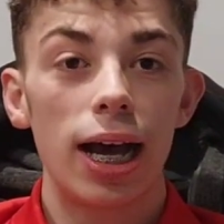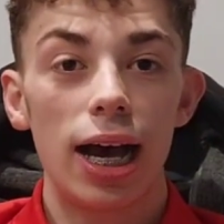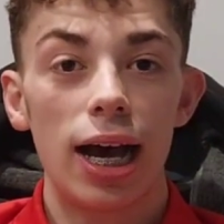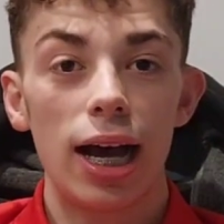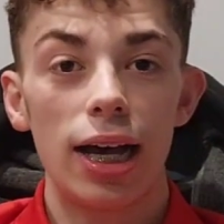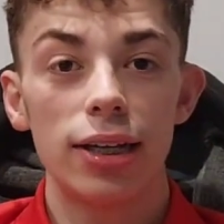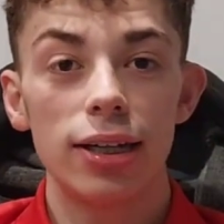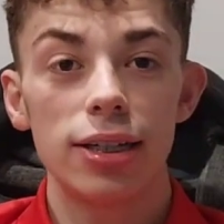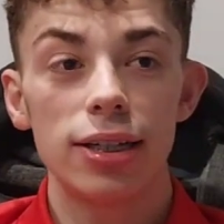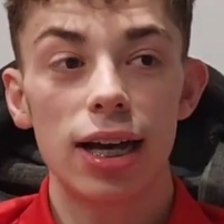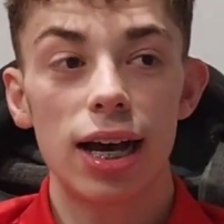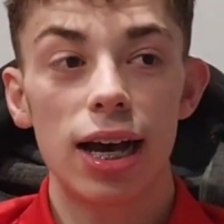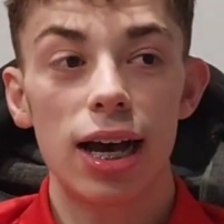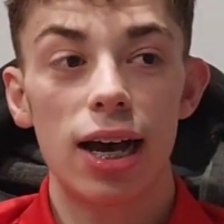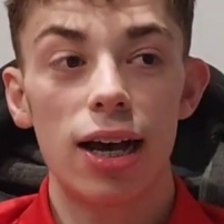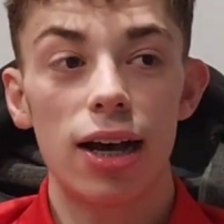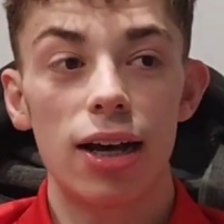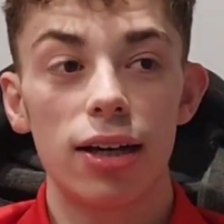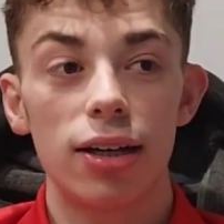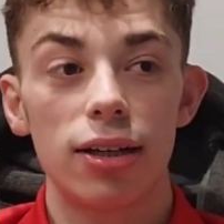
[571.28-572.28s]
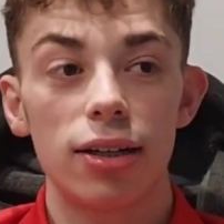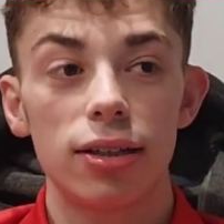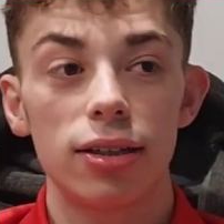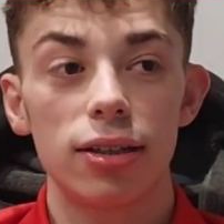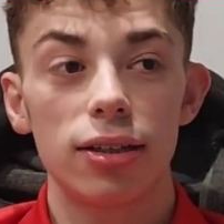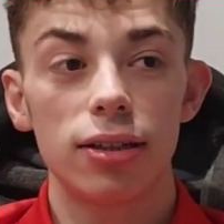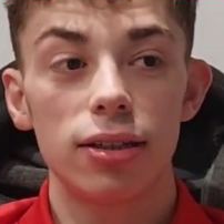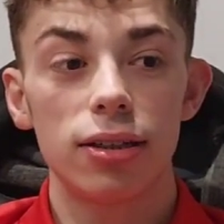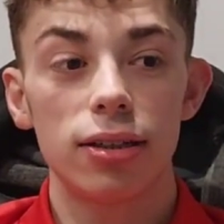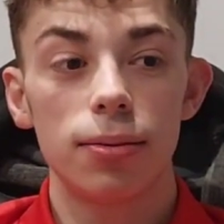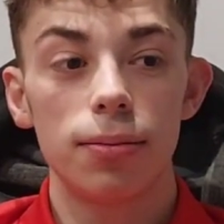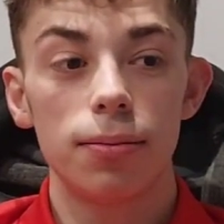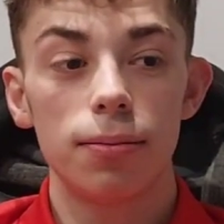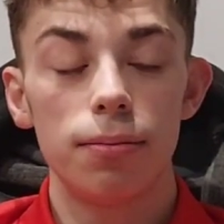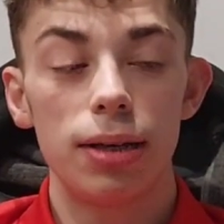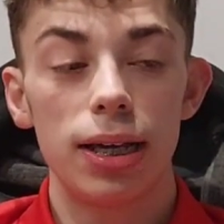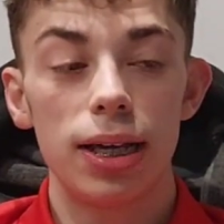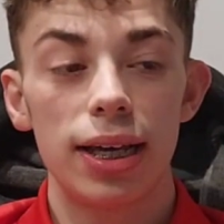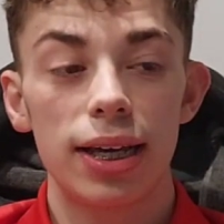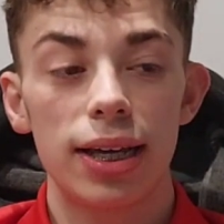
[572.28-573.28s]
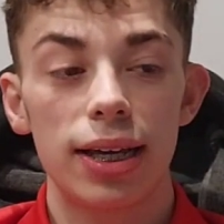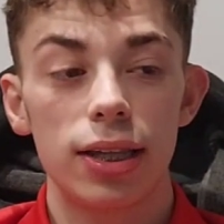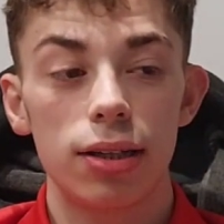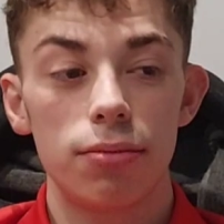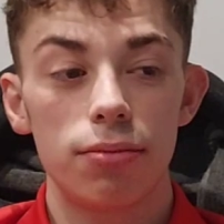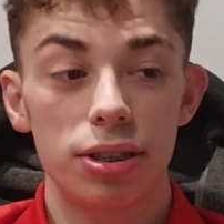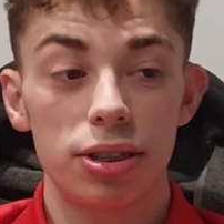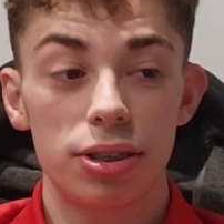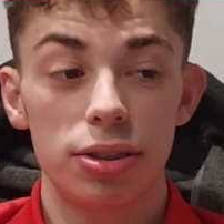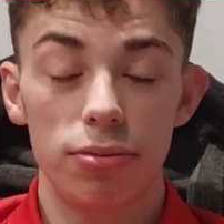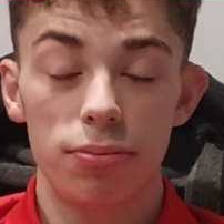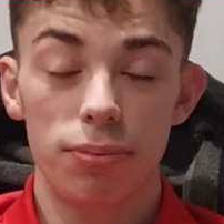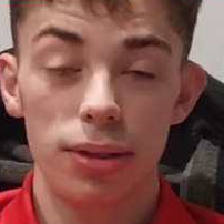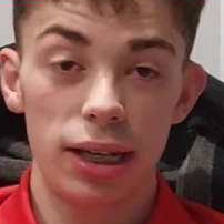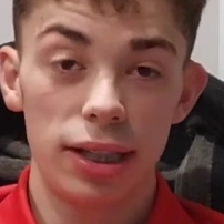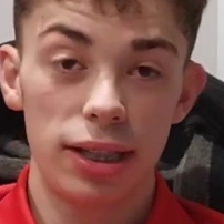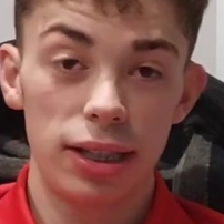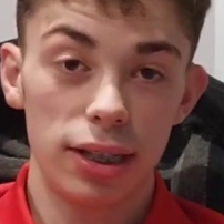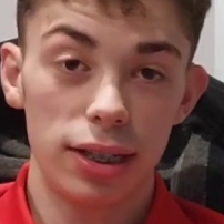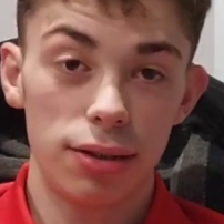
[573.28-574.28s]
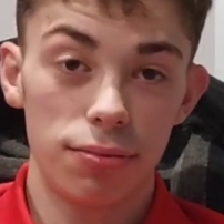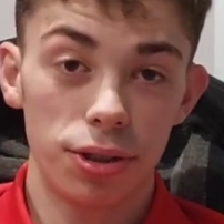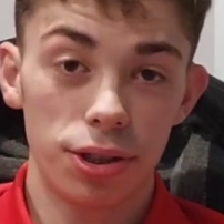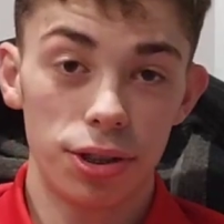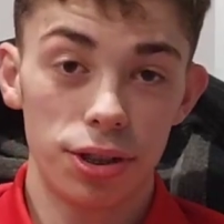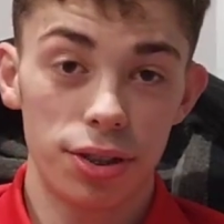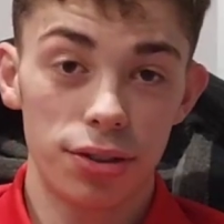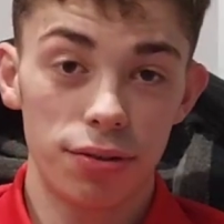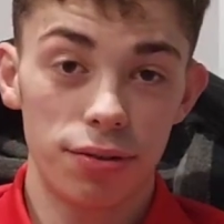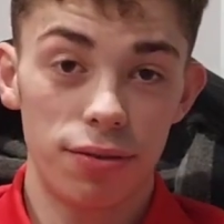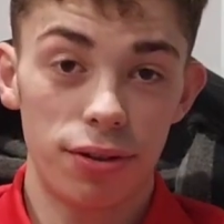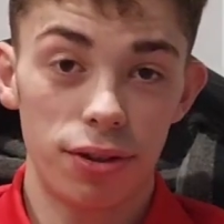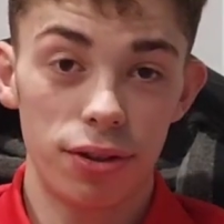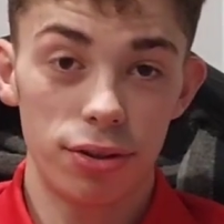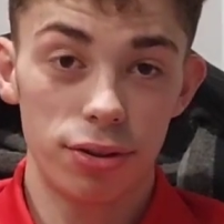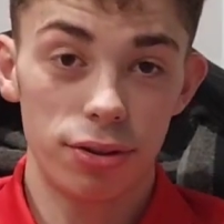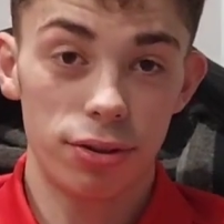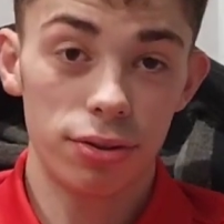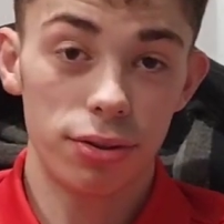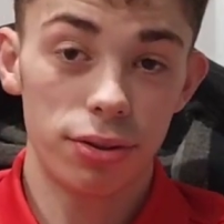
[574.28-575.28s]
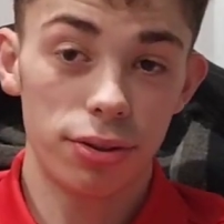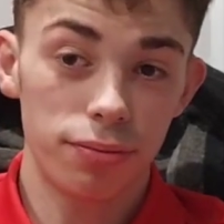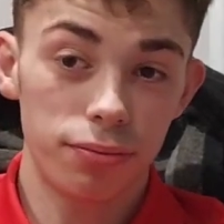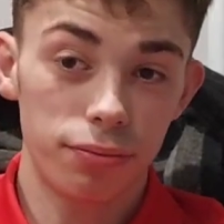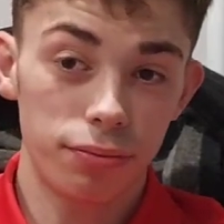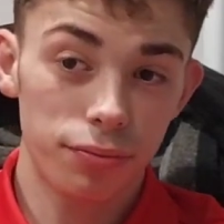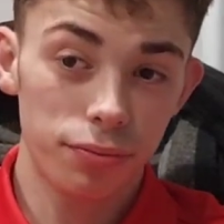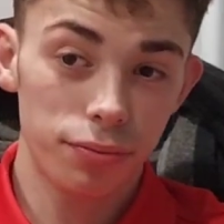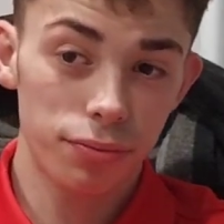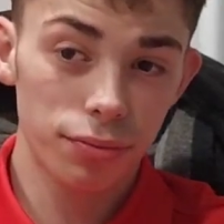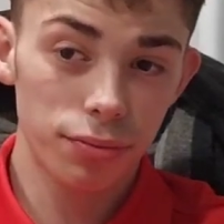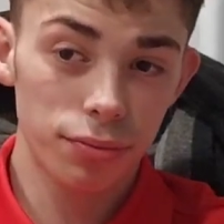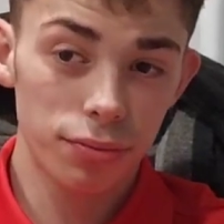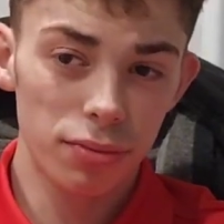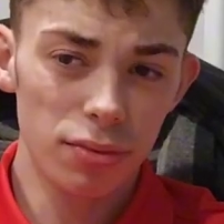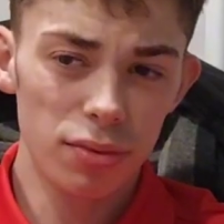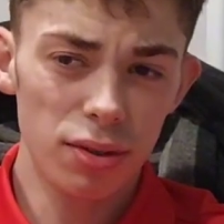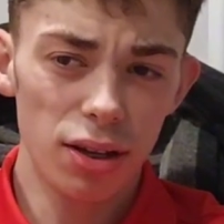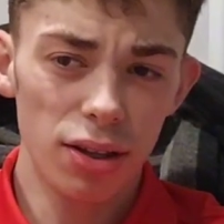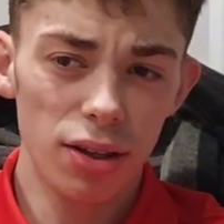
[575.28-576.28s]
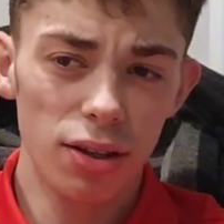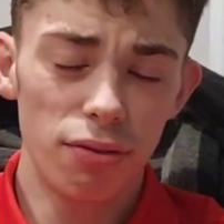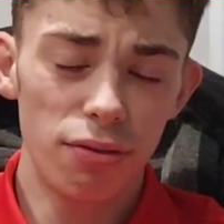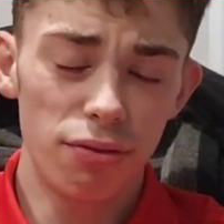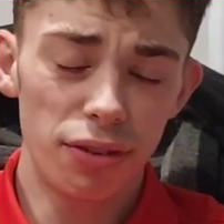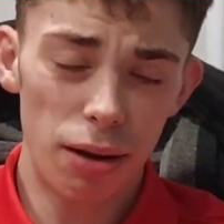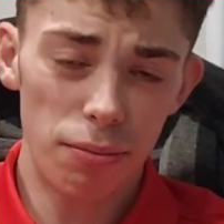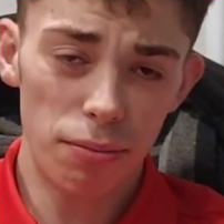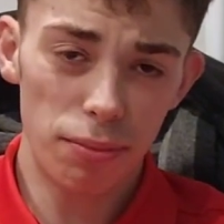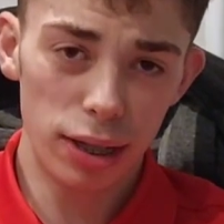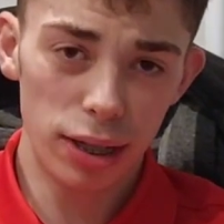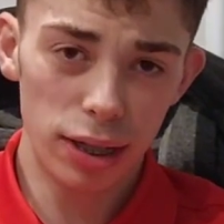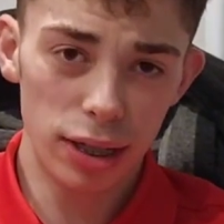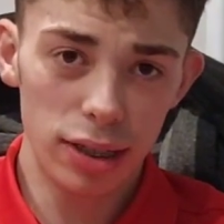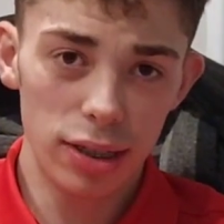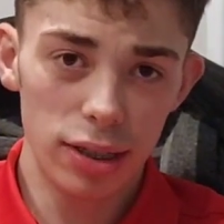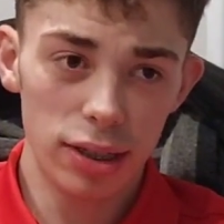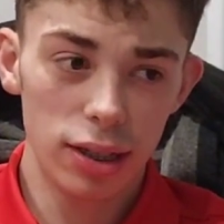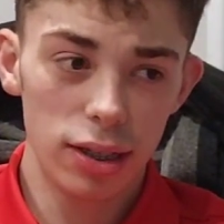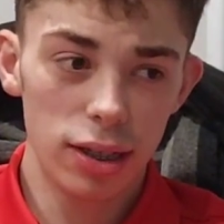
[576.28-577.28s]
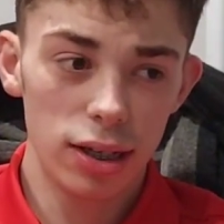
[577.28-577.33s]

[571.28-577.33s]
And making the mystery being that the monster follows the family